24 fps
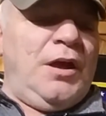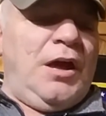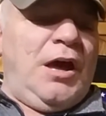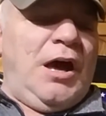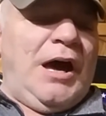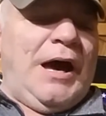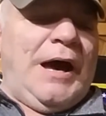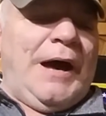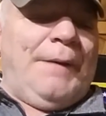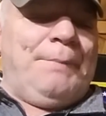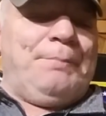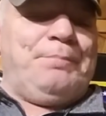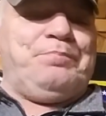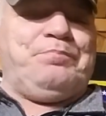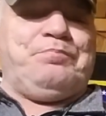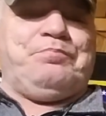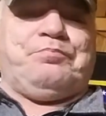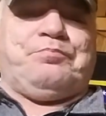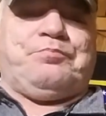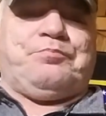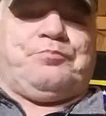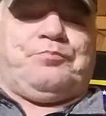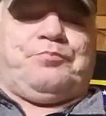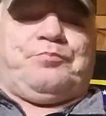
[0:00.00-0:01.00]

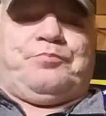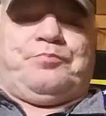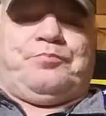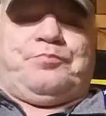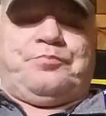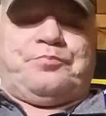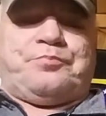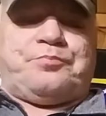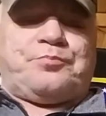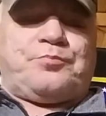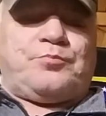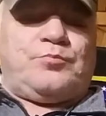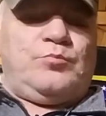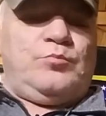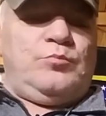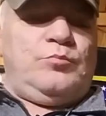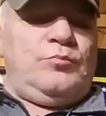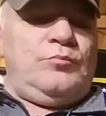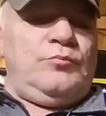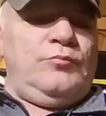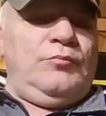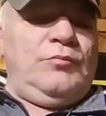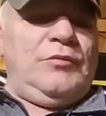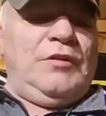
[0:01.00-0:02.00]

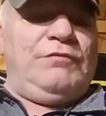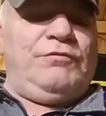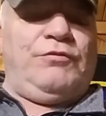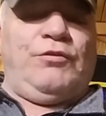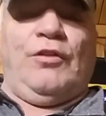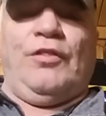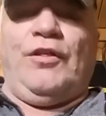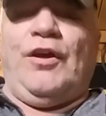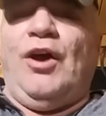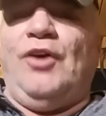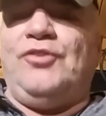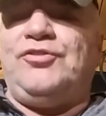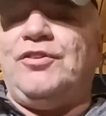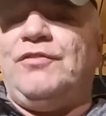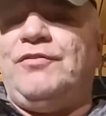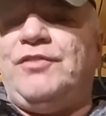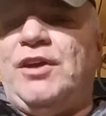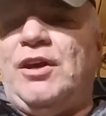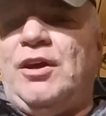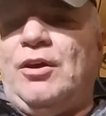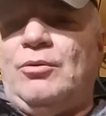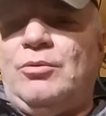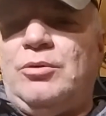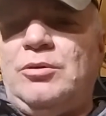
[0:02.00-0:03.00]
For those of
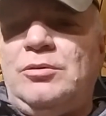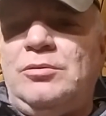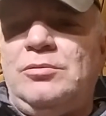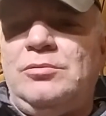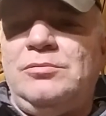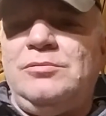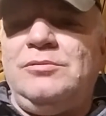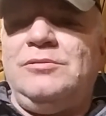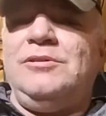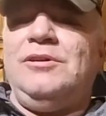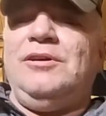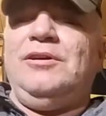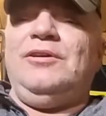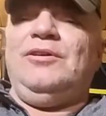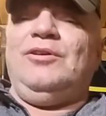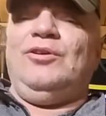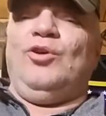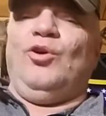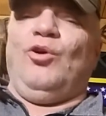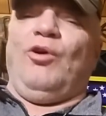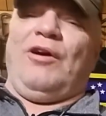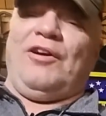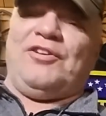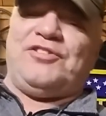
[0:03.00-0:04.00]
you
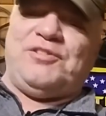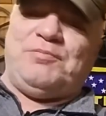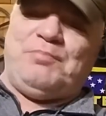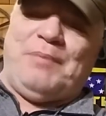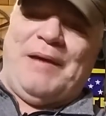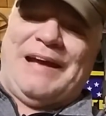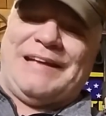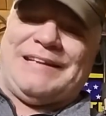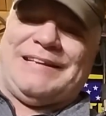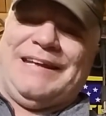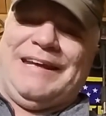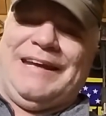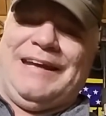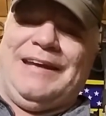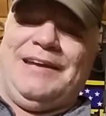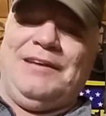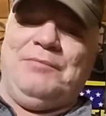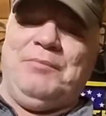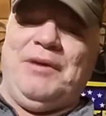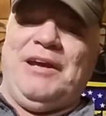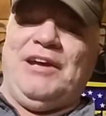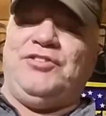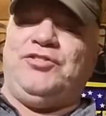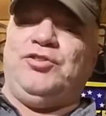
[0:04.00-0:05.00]
who are expecting
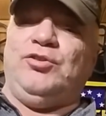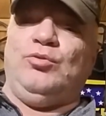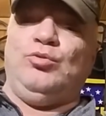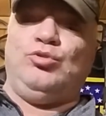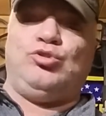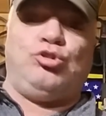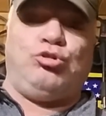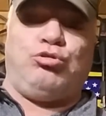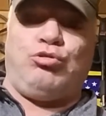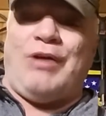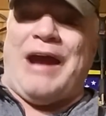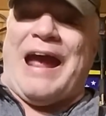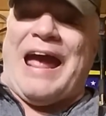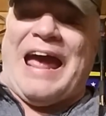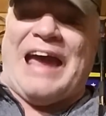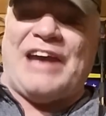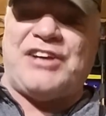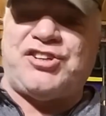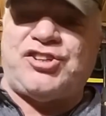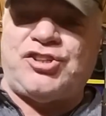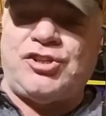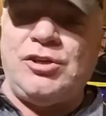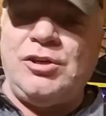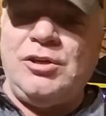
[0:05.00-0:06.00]
me to
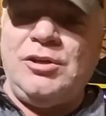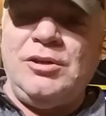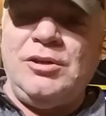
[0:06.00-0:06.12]
trash